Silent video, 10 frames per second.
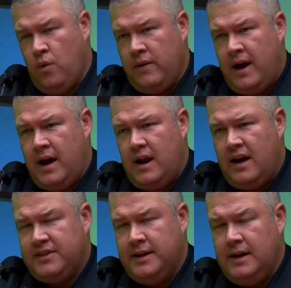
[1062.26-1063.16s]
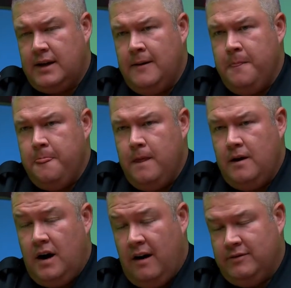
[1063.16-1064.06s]
that, I think,
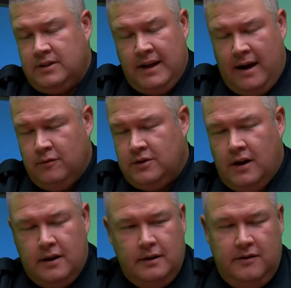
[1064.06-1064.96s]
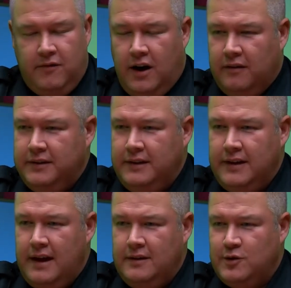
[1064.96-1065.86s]
obviously I was not involved in
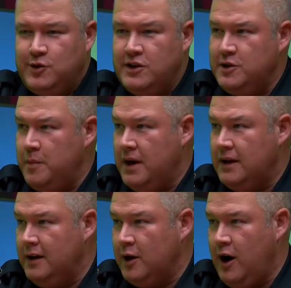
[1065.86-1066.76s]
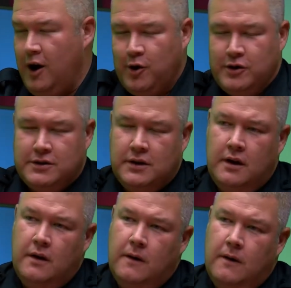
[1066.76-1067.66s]
that decision making in Congress
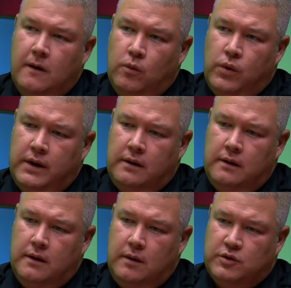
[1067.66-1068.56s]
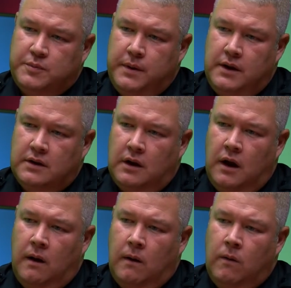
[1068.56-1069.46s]
when it was put into
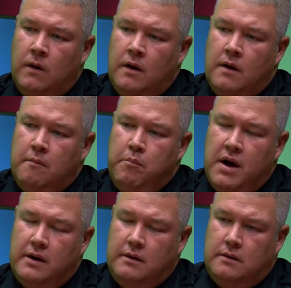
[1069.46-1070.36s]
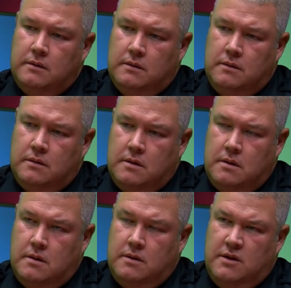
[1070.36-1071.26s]
law, but
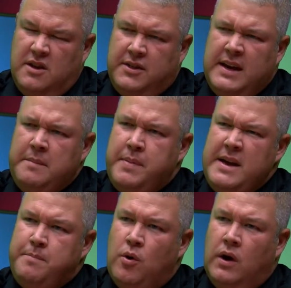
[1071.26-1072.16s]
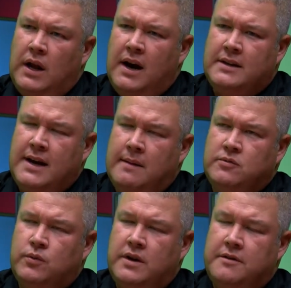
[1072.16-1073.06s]
the thing people, a lot of times
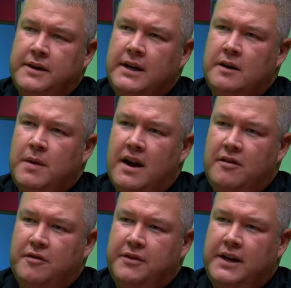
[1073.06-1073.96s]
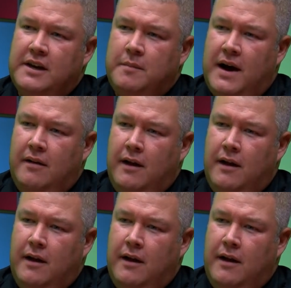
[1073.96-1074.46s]
when they're thinking about it, they're thinking about